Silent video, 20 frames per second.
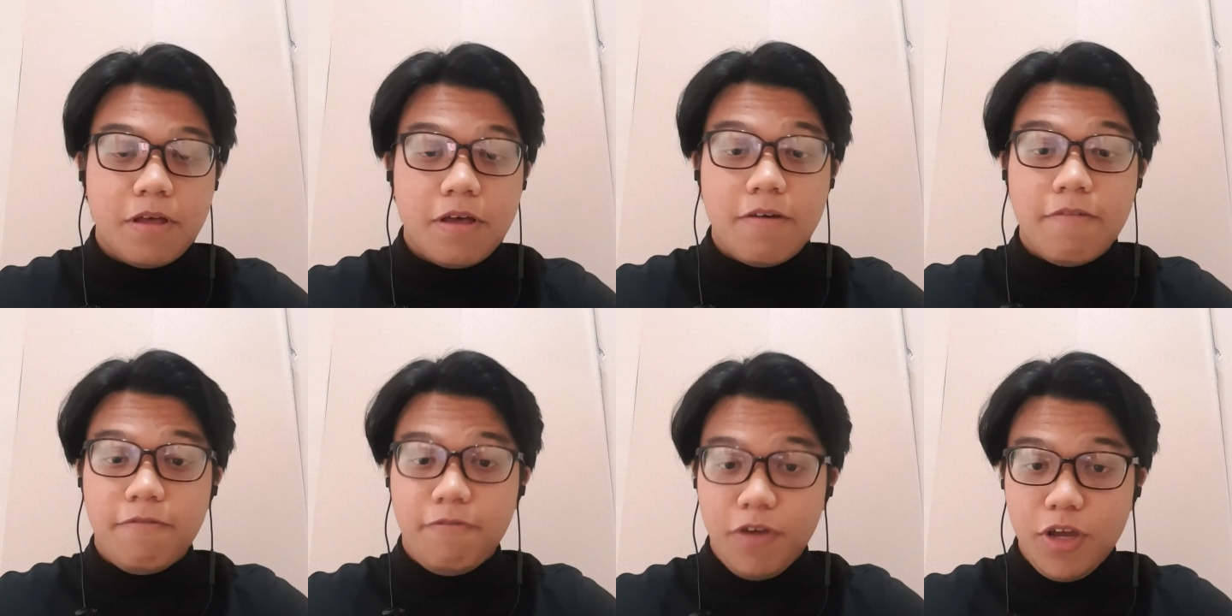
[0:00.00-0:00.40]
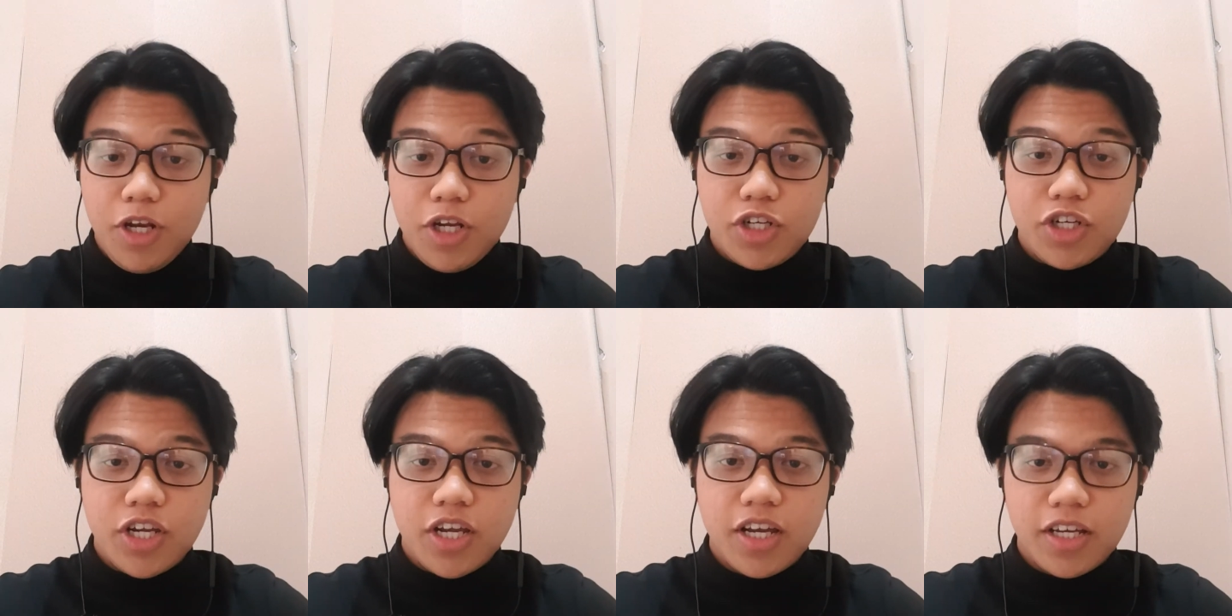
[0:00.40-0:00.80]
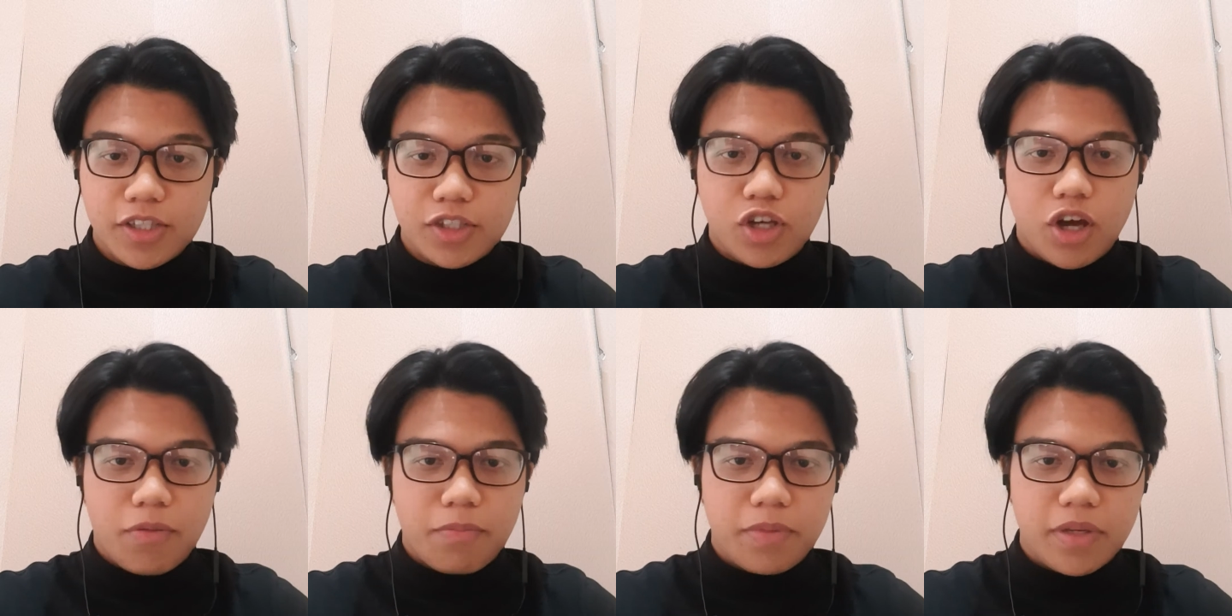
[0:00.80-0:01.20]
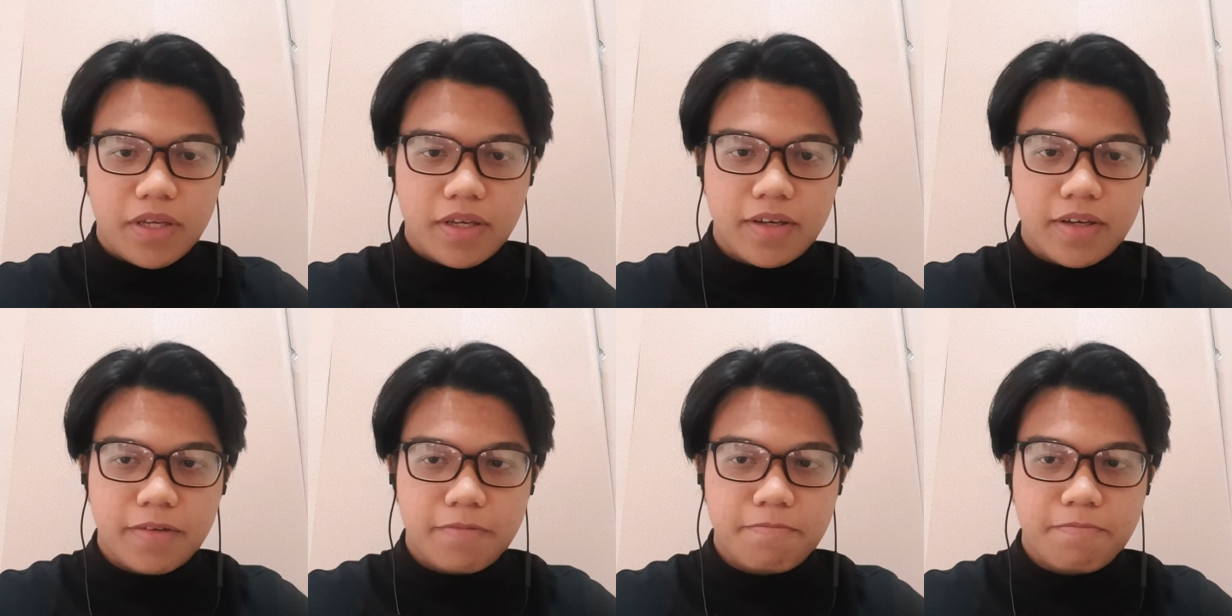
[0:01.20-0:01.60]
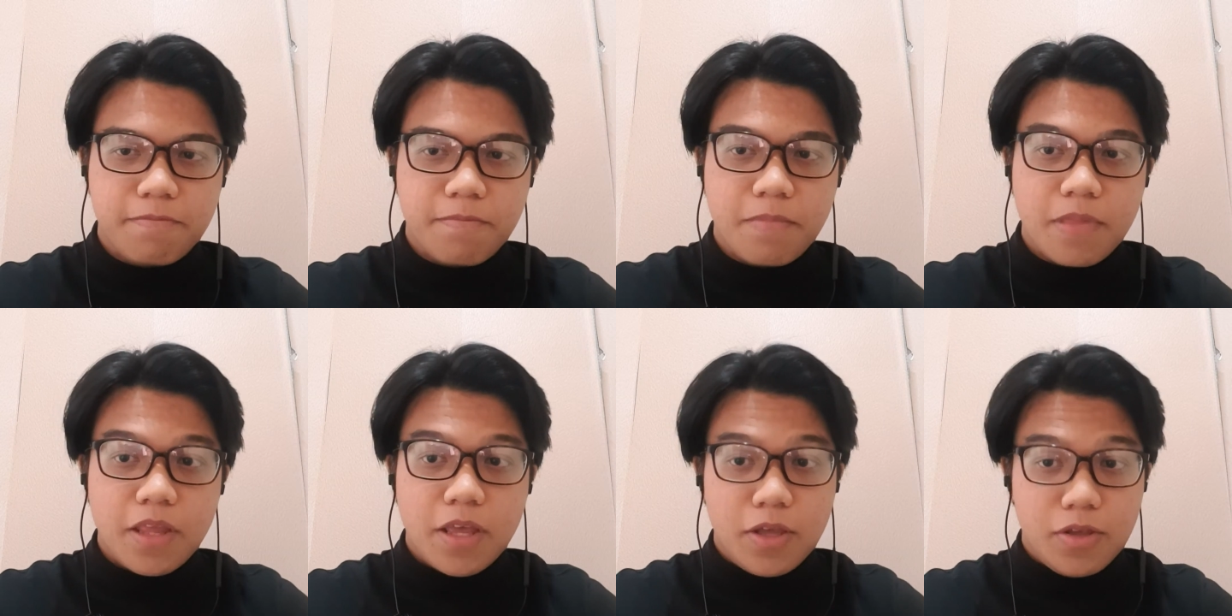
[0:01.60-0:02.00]
Finishing a topic.
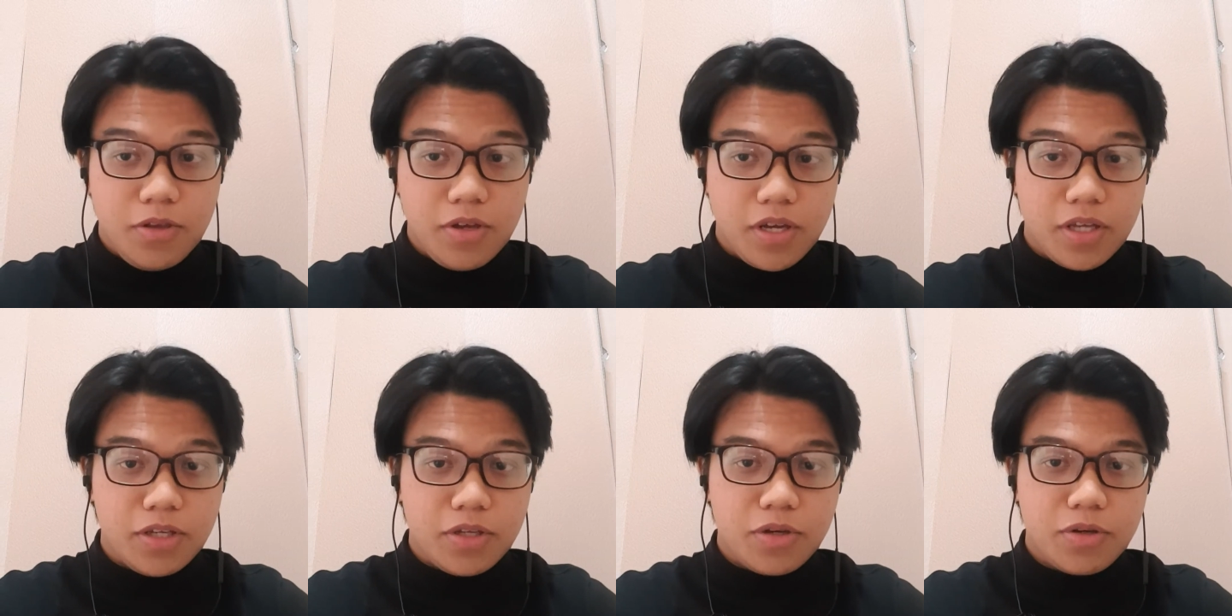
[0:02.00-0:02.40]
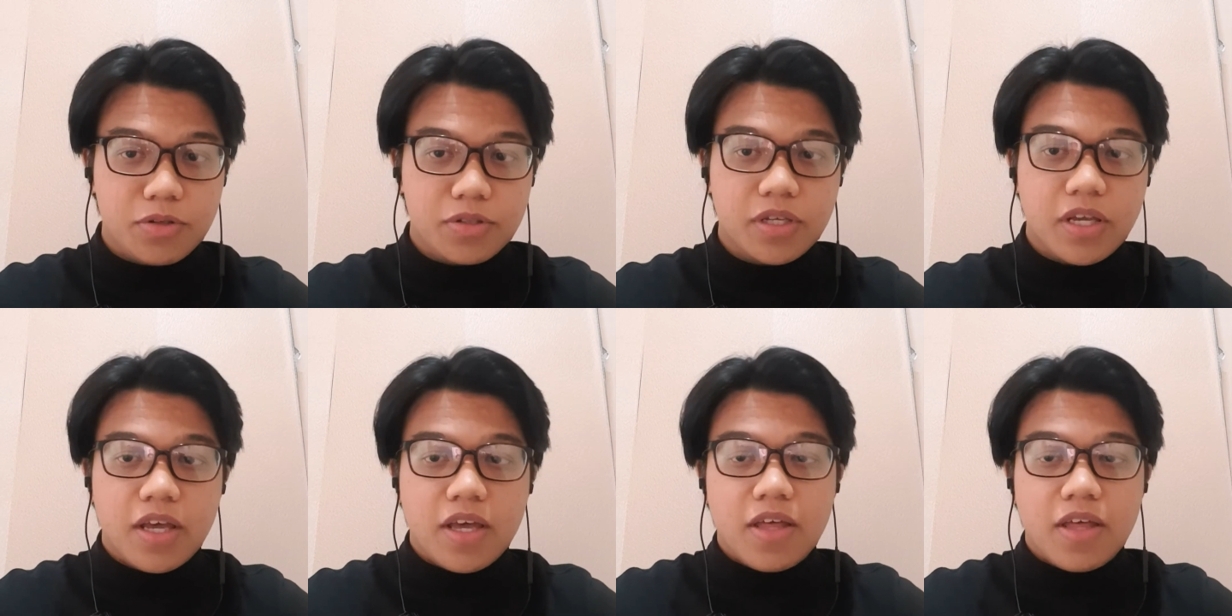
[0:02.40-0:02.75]
You can use,